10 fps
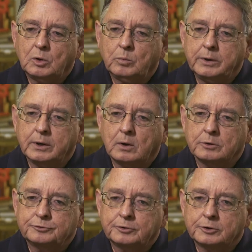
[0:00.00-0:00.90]
we are
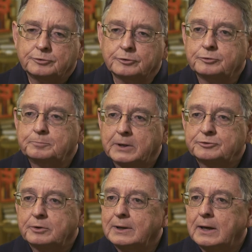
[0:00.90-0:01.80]
such a
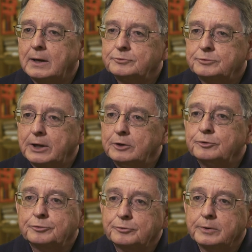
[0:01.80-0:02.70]
specialized
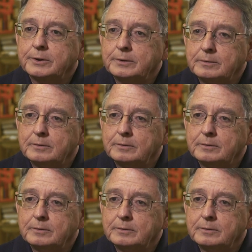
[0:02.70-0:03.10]
industry.